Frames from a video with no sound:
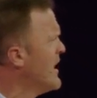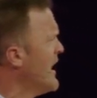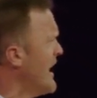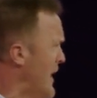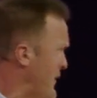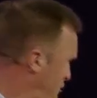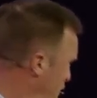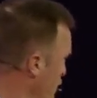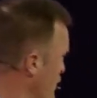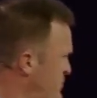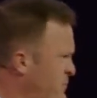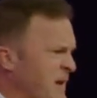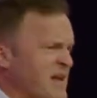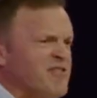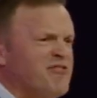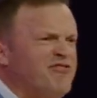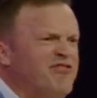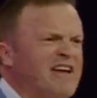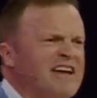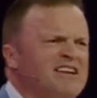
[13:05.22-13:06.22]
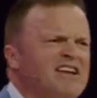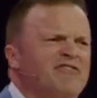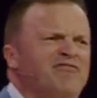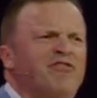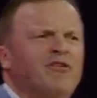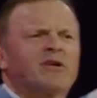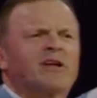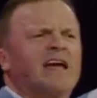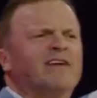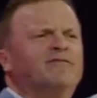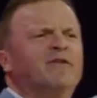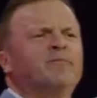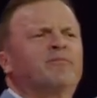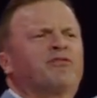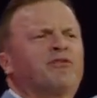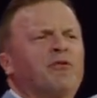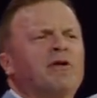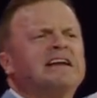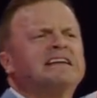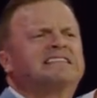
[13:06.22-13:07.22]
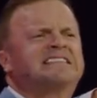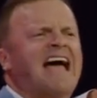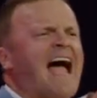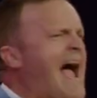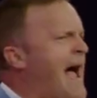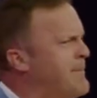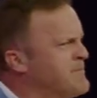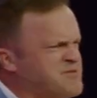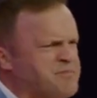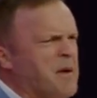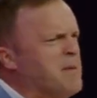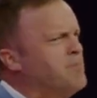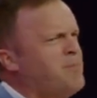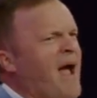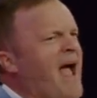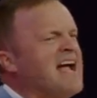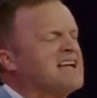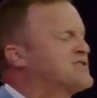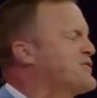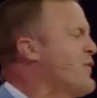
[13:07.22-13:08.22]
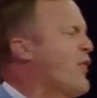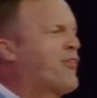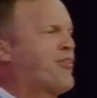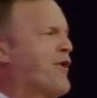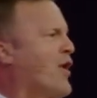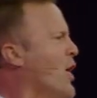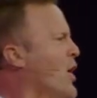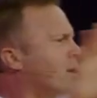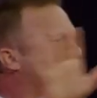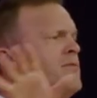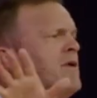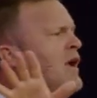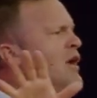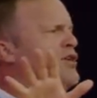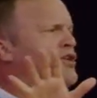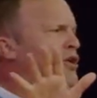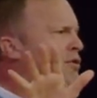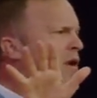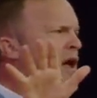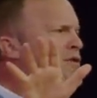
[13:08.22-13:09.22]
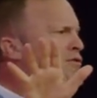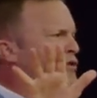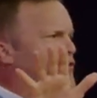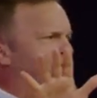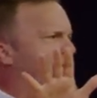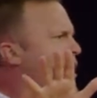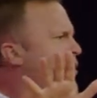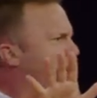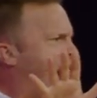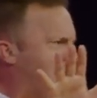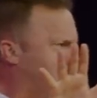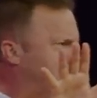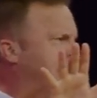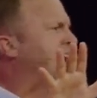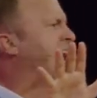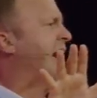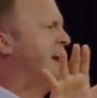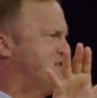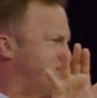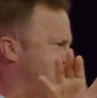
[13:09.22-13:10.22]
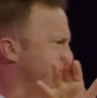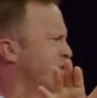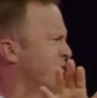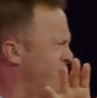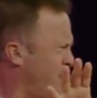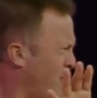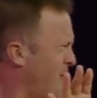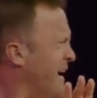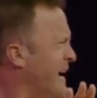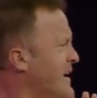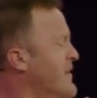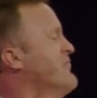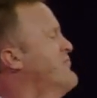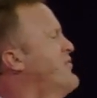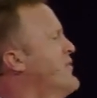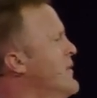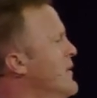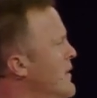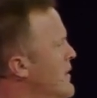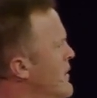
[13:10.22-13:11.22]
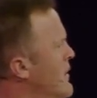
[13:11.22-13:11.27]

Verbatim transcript: if you've been offended, forgive them three times, but past the third, you're under no obligation to forgive.